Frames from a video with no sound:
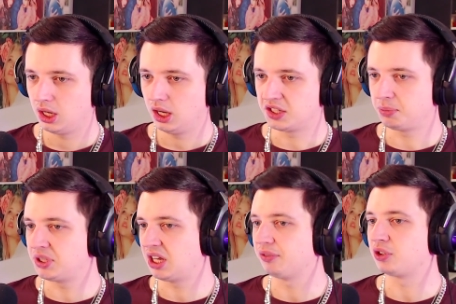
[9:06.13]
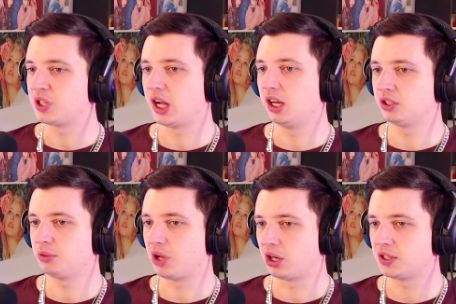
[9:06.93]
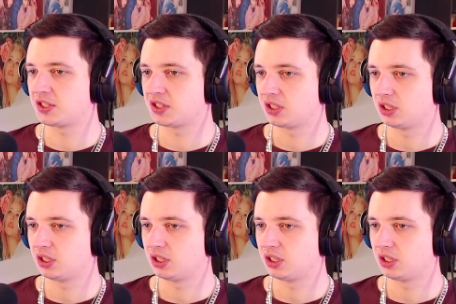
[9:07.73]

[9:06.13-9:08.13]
It's a bit tough to tell, to be honest.